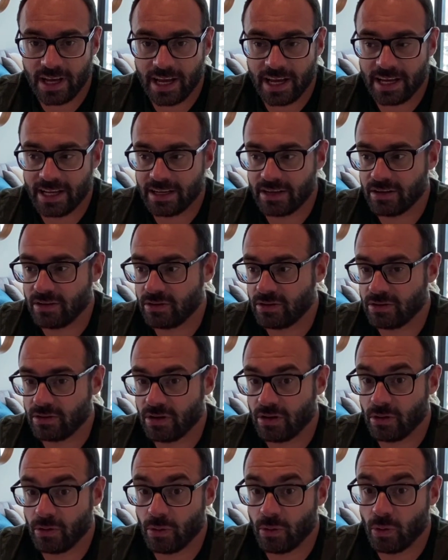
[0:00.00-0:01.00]
and
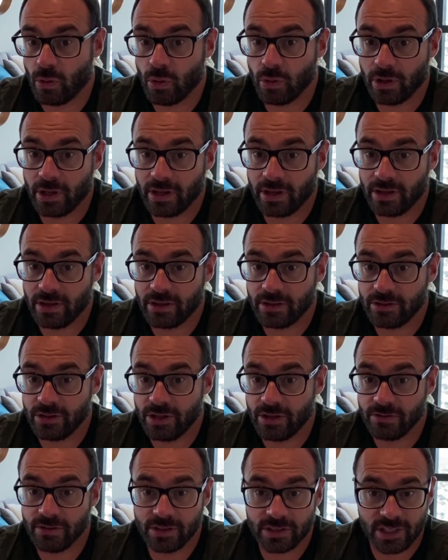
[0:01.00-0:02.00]
all
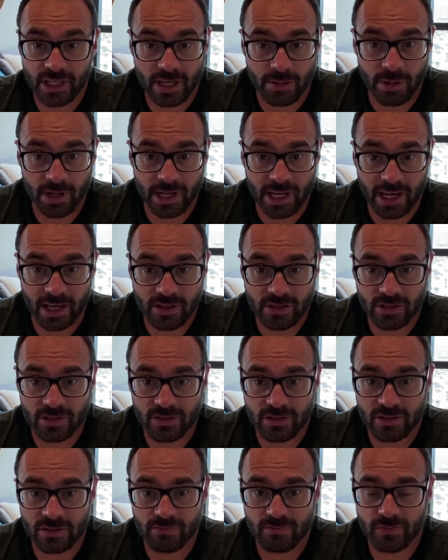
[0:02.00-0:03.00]
university
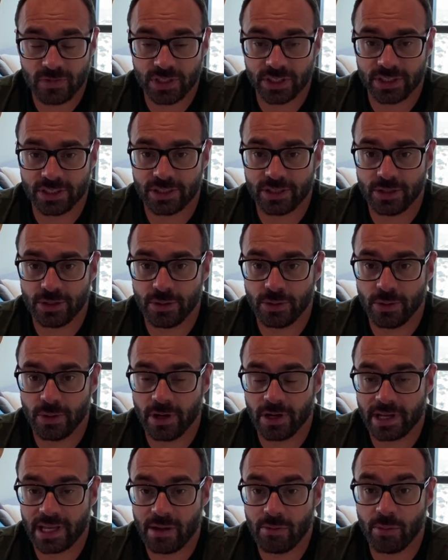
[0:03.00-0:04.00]
communications just
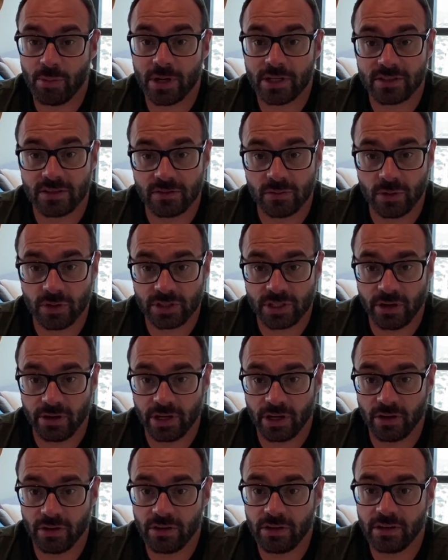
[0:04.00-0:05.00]
to keep abreast of what's
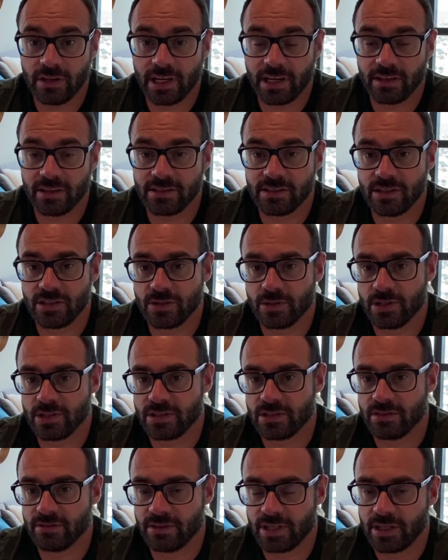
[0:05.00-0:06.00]
going on and how the
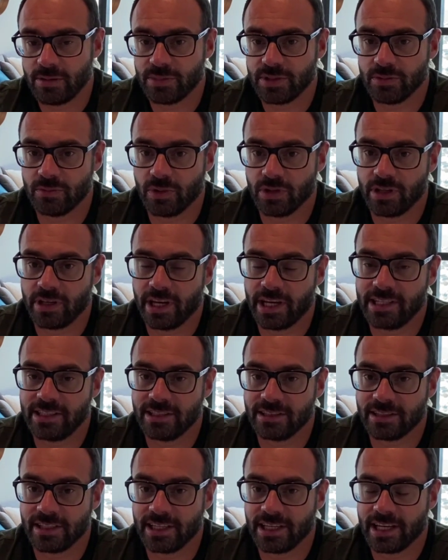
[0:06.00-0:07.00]
situation develops and what the
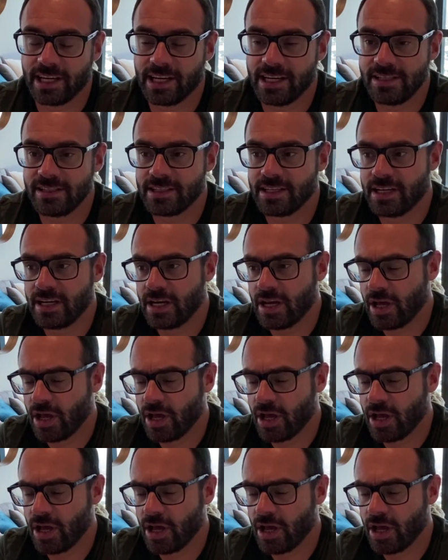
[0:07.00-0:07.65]
latest thinking is.